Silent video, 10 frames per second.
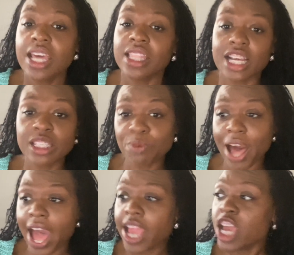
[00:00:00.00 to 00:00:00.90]
That's
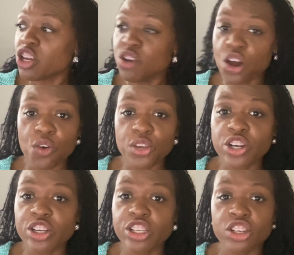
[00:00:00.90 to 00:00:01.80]
why, you know,
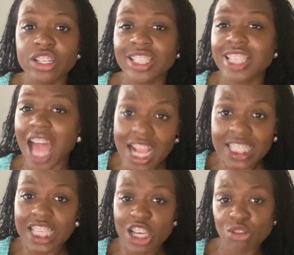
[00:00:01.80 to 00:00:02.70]
your design
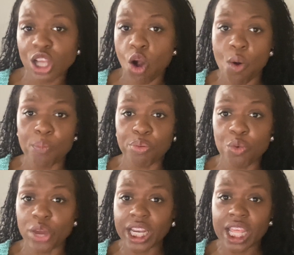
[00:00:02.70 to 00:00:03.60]
skills are on
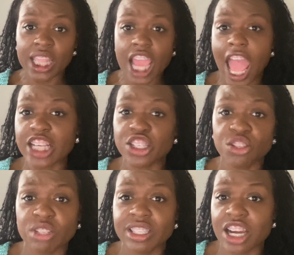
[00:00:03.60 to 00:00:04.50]
point and they ask you
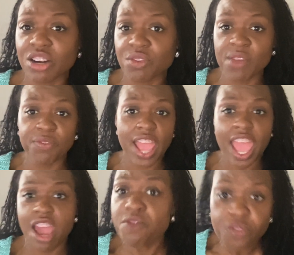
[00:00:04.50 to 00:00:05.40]
to decorate for
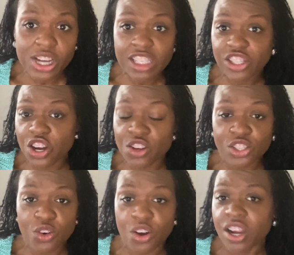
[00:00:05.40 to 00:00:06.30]
every church
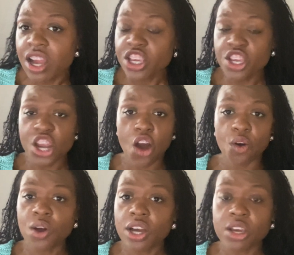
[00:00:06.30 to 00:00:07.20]
or, you
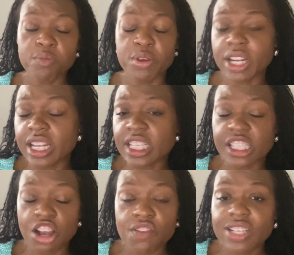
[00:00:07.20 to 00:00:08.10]
know, community
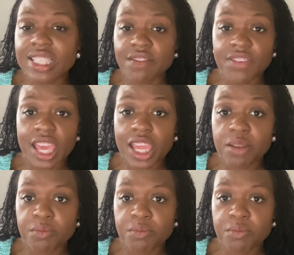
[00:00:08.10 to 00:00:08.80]
service event.